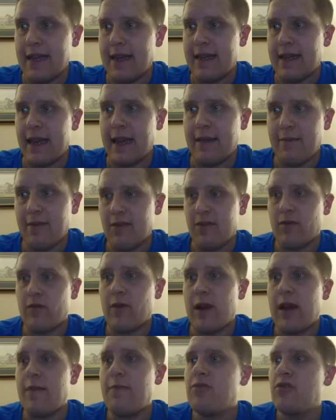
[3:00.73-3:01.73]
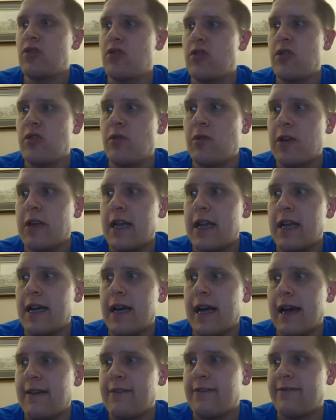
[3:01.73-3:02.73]
type of grape, so you would
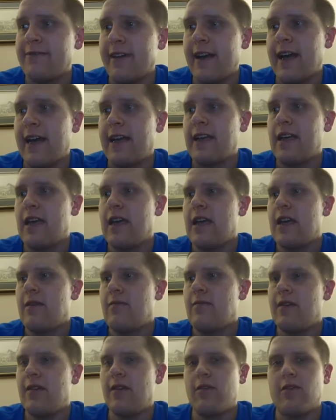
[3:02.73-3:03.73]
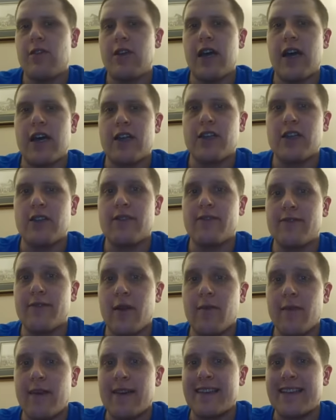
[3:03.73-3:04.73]
find Pinotages
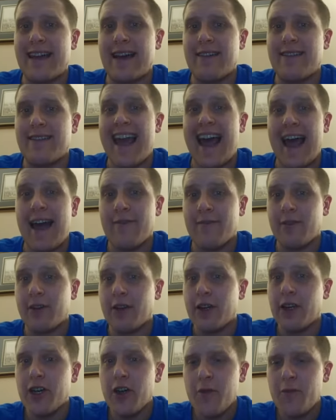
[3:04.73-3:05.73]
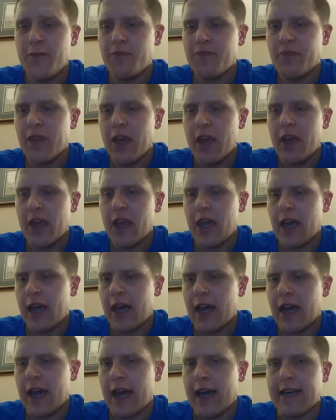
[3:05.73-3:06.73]
from South Africa.
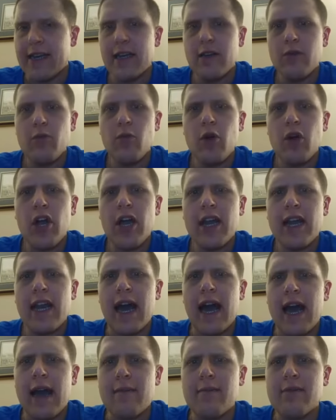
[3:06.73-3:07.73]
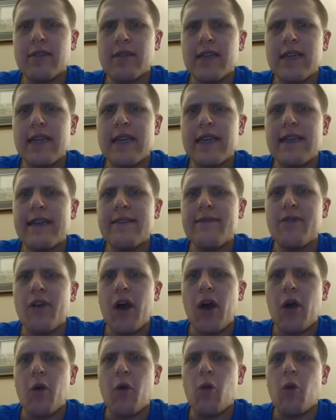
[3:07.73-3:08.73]
I did one, I believe,
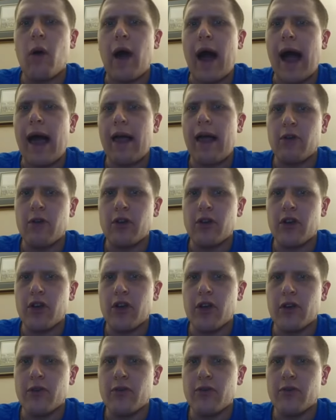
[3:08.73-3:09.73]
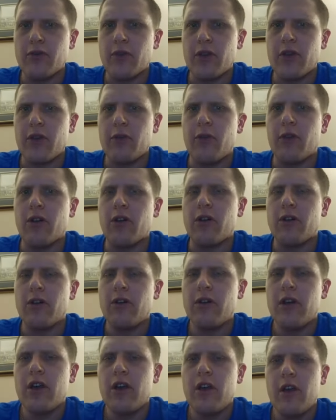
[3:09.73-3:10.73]
a while ago for you
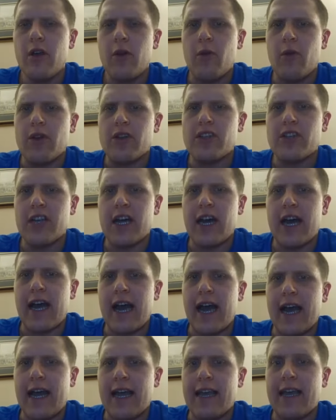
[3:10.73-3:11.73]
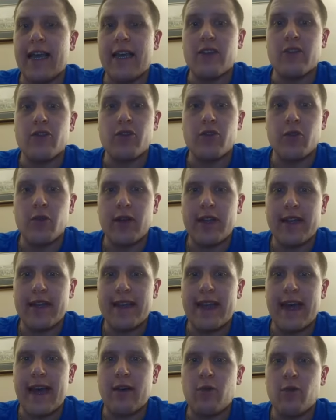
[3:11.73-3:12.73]
all, which I enjoyed
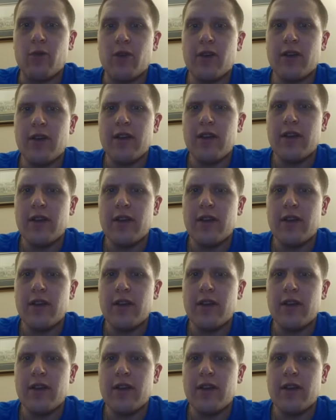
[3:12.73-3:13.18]
that one.